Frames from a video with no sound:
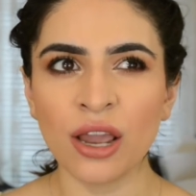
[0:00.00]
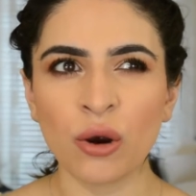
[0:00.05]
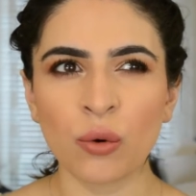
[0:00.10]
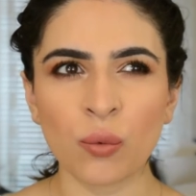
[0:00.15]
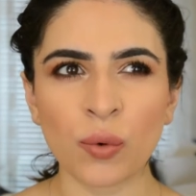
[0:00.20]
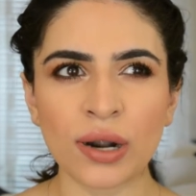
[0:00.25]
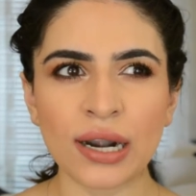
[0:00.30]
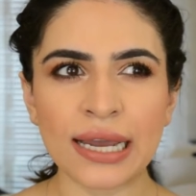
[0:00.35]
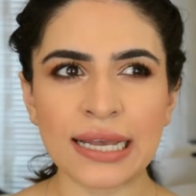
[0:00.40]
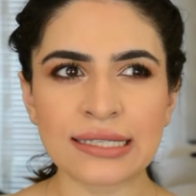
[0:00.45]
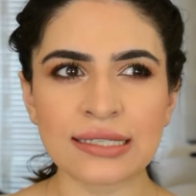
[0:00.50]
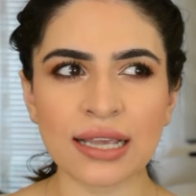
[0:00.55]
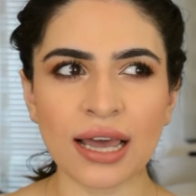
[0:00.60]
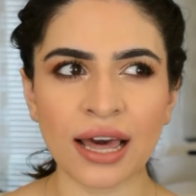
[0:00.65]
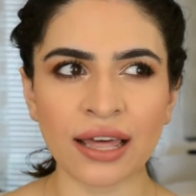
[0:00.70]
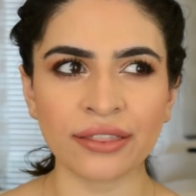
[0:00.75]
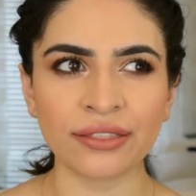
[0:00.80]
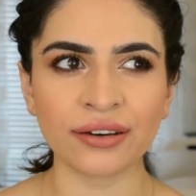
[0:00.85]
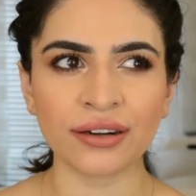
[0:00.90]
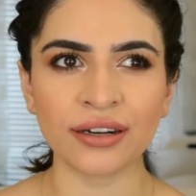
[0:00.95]
Whereas
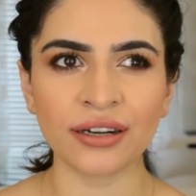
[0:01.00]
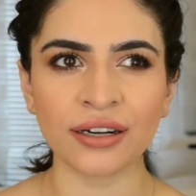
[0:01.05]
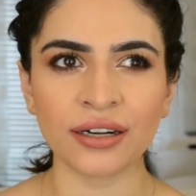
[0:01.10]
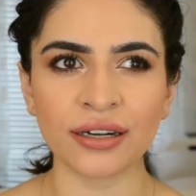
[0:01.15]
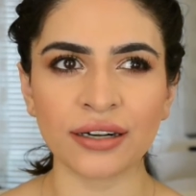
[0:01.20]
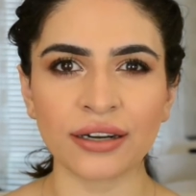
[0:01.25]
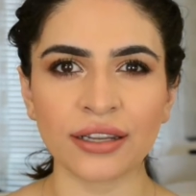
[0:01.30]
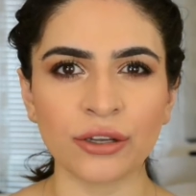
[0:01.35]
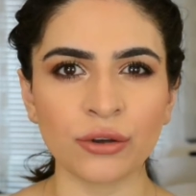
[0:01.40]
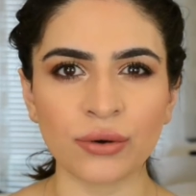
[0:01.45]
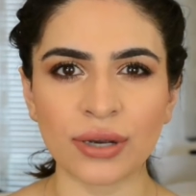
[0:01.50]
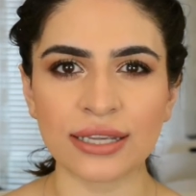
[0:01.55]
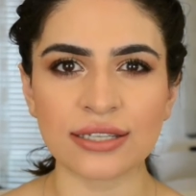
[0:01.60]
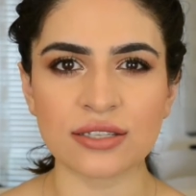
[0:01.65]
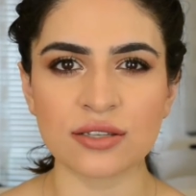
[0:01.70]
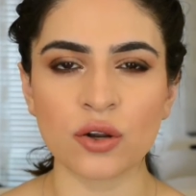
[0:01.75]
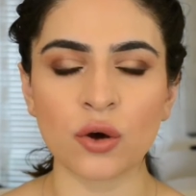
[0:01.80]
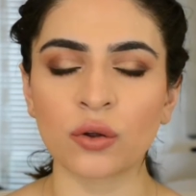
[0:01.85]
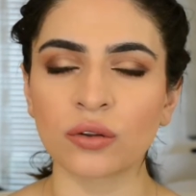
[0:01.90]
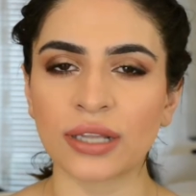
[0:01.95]
other, you
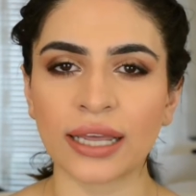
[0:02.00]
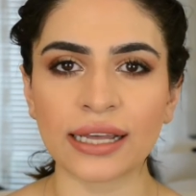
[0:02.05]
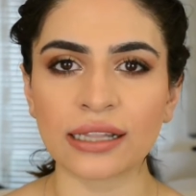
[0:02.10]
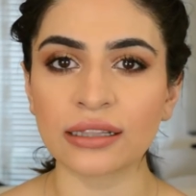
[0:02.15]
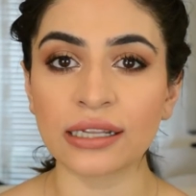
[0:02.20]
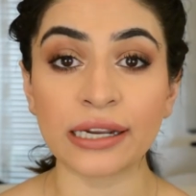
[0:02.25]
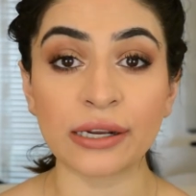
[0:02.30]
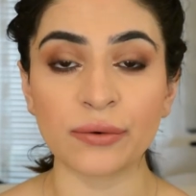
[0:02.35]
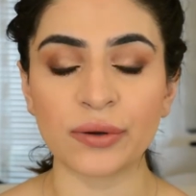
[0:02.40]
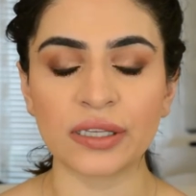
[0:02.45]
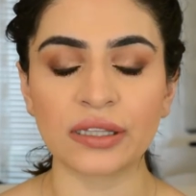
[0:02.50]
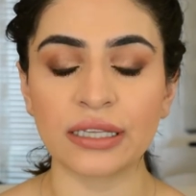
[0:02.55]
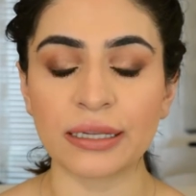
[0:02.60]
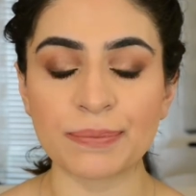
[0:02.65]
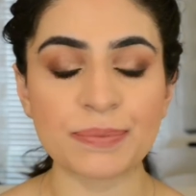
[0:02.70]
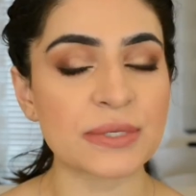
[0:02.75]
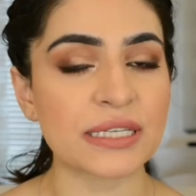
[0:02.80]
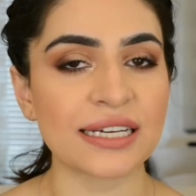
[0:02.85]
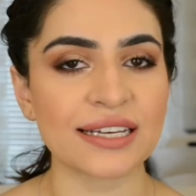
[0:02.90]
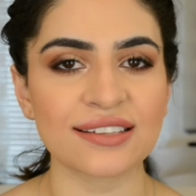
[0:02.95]
guys know, like liquid
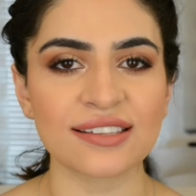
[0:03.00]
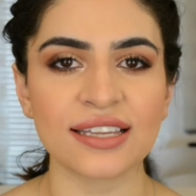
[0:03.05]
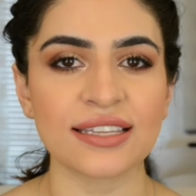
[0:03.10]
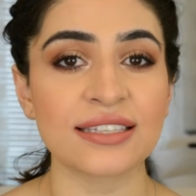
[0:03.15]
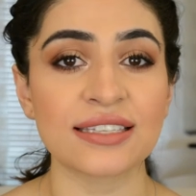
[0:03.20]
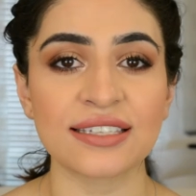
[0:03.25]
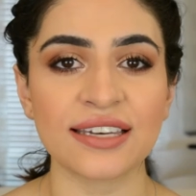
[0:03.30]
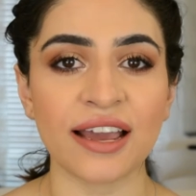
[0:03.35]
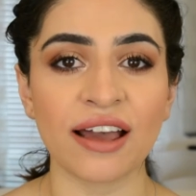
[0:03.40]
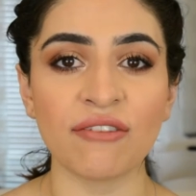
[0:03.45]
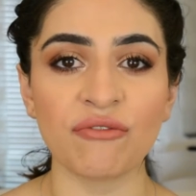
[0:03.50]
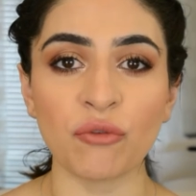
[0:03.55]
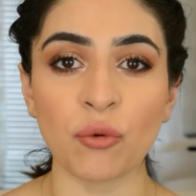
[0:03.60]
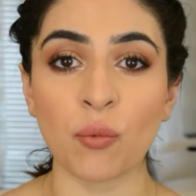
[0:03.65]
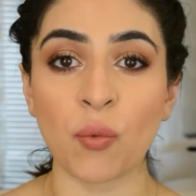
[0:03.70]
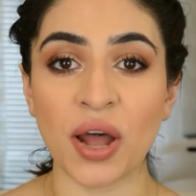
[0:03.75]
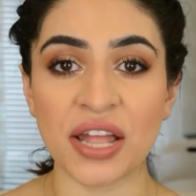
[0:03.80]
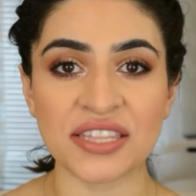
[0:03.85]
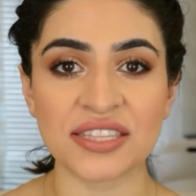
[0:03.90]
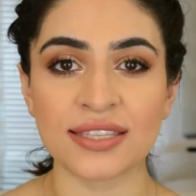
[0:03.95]
lipsticks and stuff,
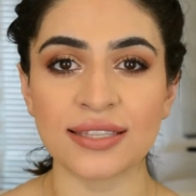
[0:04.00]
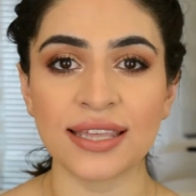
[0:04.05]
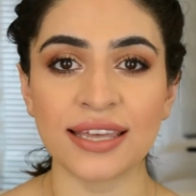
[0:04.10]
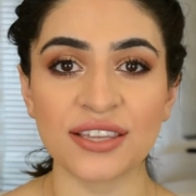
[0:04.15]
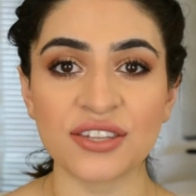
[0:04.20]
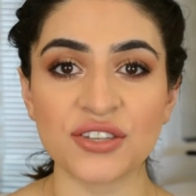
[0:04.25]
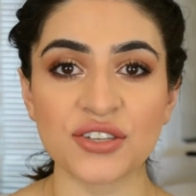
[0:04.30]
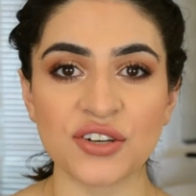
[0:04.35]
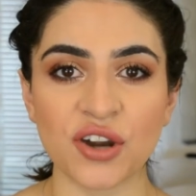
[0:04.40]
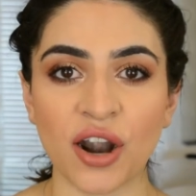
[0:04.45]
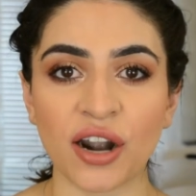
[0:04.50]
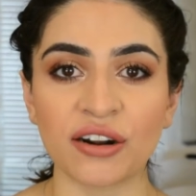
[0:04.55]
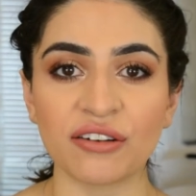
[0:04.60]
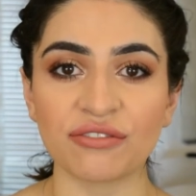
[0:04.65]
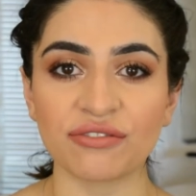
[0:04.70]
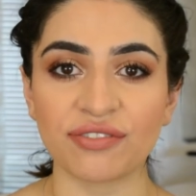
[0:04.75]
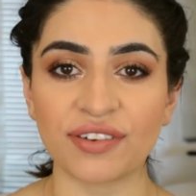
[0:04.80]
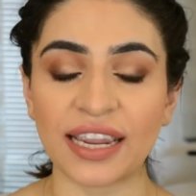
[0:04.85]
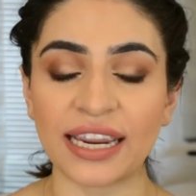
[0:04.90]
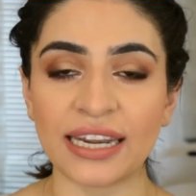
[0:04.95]
once they start
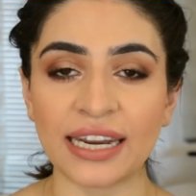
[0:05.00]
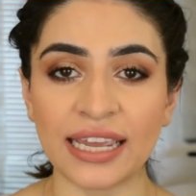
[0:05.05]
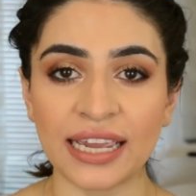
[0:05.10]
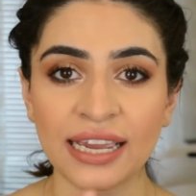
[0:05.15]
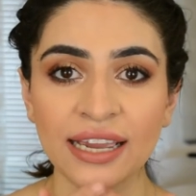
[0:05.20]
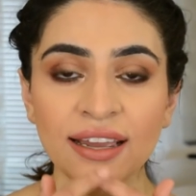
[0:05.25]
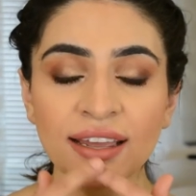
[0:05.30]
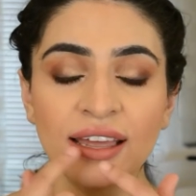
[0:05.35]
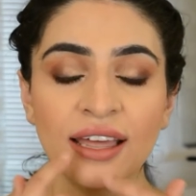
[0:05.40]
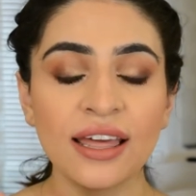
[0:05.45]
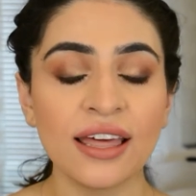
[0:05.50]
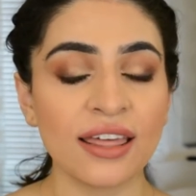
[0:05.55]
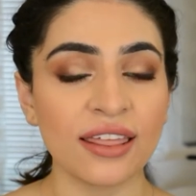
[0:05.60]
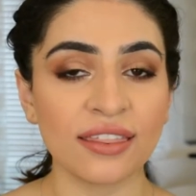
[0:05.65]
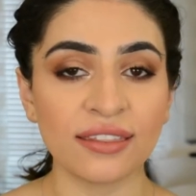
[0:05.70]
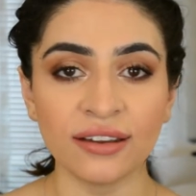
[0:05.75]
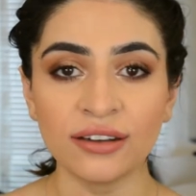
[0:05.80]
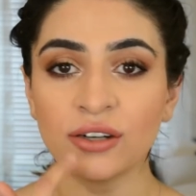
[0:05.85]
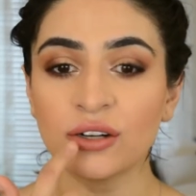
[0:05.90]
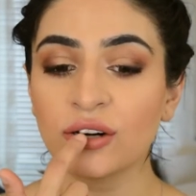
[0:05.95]
fading,
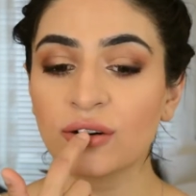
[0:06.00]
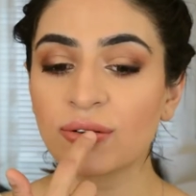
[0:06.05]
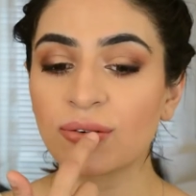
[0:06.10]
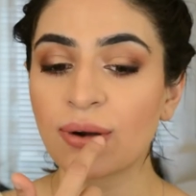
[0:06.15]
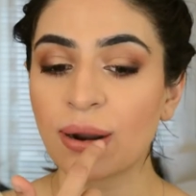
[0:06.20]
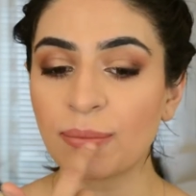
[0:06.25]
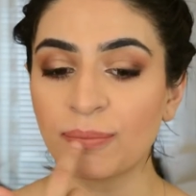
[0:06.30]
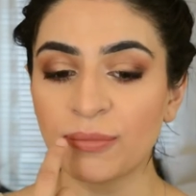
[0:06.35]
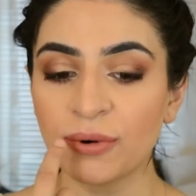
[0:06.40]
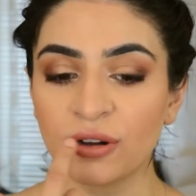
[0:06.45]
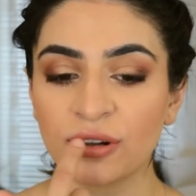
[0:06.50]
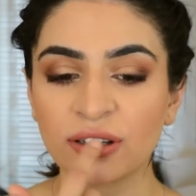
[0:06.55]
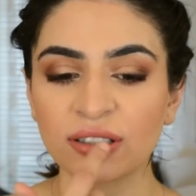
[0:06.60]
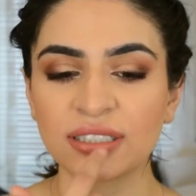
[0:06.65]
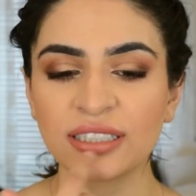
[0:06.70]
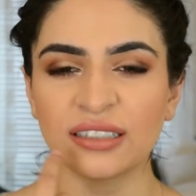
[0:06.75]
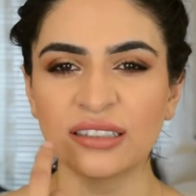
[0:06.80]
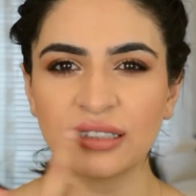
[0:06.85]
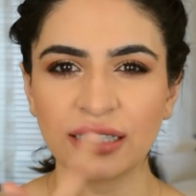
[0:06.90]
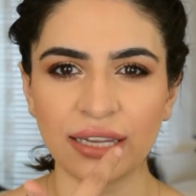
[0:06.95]
they'll crumble,
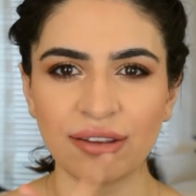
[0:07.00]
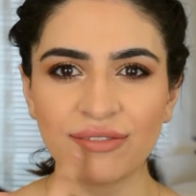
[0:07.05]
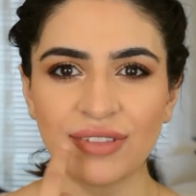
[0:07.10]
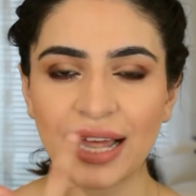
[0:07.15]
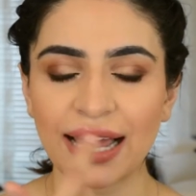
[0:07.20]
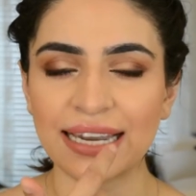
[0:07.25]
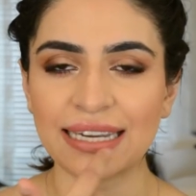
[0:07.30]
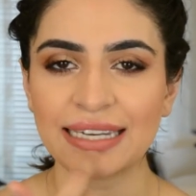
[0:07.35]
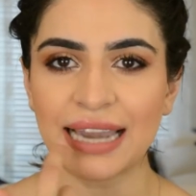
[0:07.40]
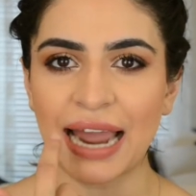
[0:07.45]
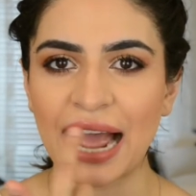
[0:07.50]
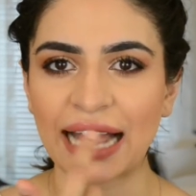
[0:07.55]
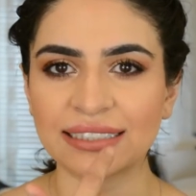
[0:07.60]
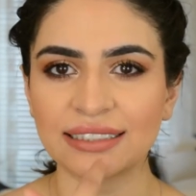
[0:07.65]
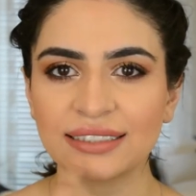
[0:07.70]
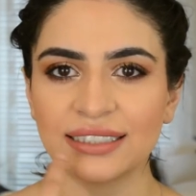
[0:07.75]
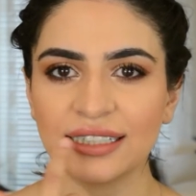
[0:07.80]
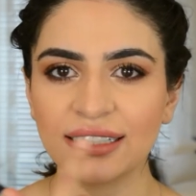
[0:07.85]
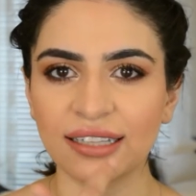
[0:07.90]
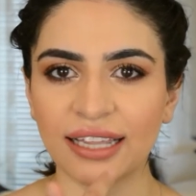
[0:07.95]
they'll leave that
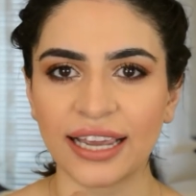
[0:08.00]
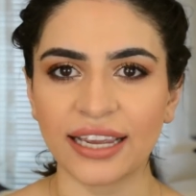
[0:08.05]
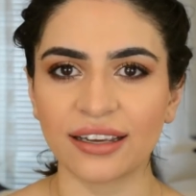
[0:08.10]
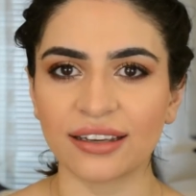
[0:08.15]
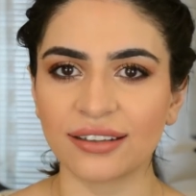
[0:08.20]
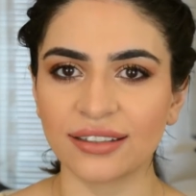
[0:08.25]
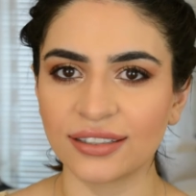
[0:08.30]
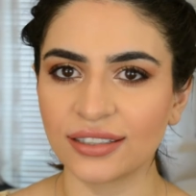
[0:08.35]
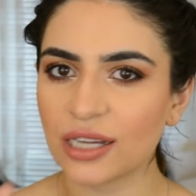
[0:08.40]
nasty, like,